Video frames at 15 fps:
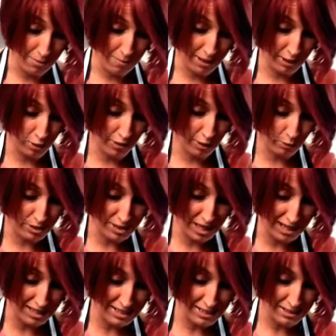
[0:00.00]
and mango. That would
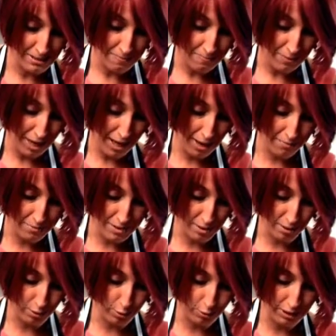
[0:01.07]
taste
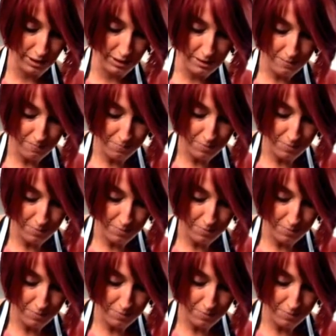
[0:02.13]
absolutely